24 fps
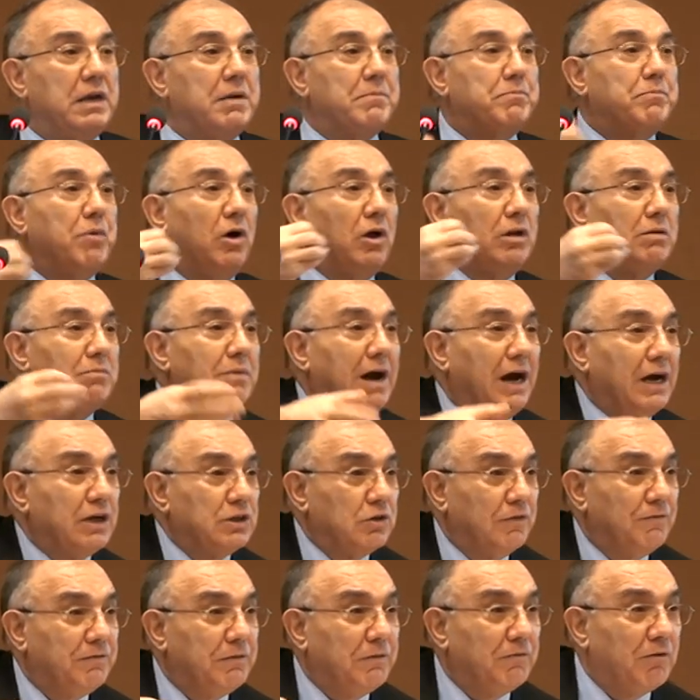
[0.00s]
the bond markets
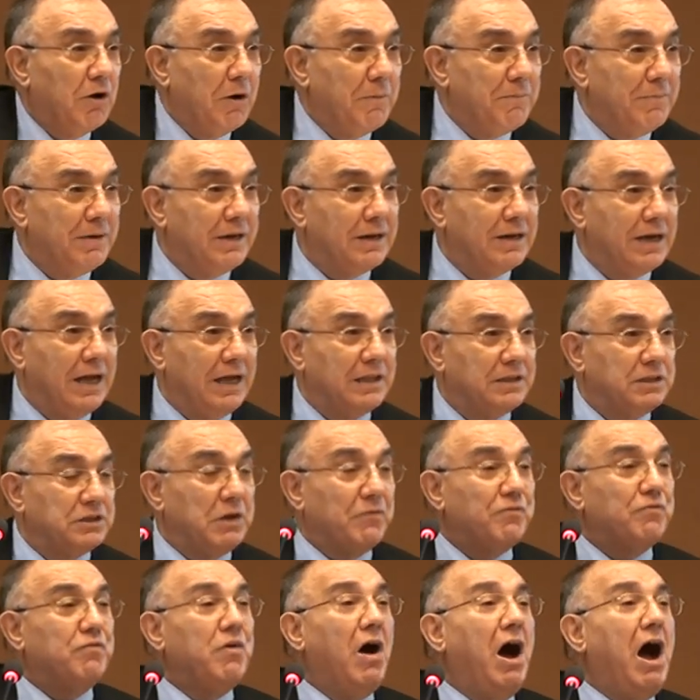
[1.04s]
of developing countries,
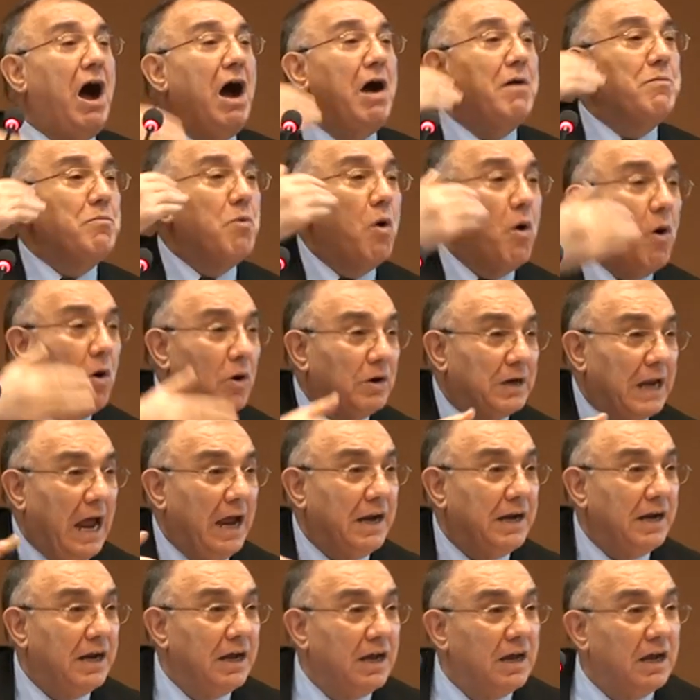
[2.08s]
are far more
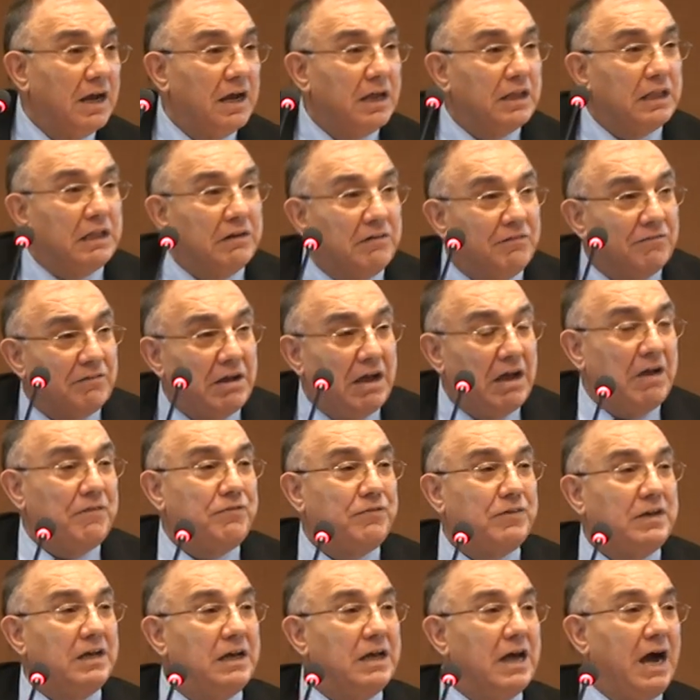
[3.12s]
than the
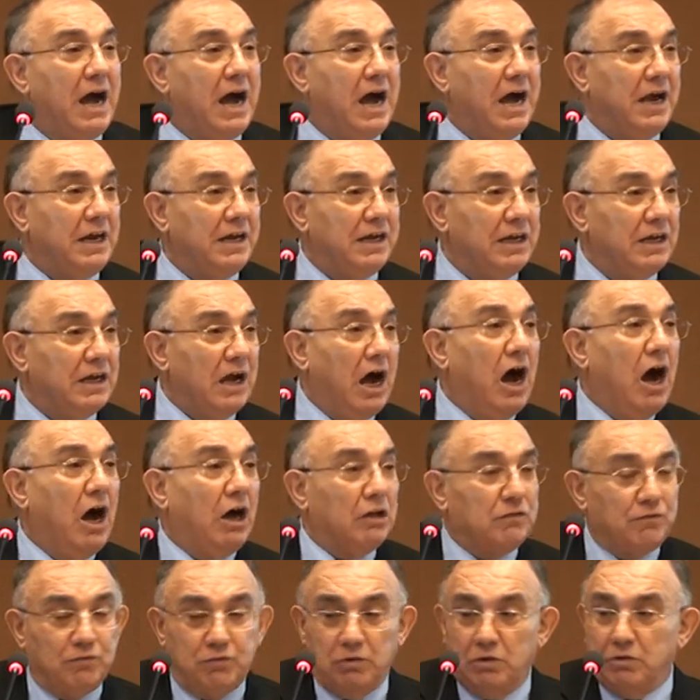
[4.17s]
FDI
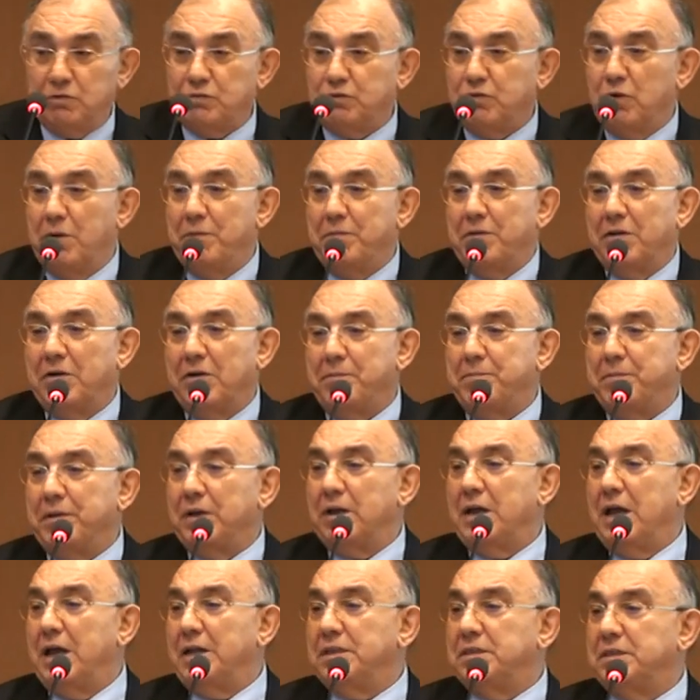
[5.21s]
outflows from developing
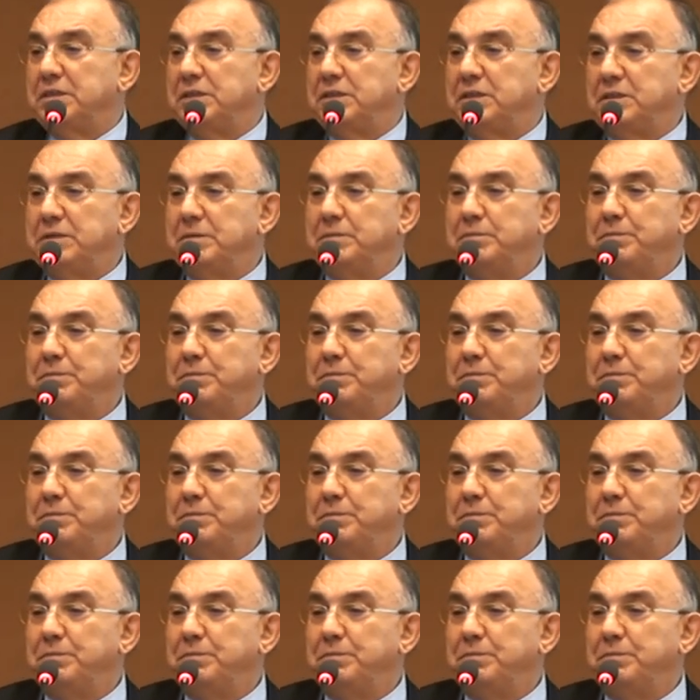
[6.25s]
countries.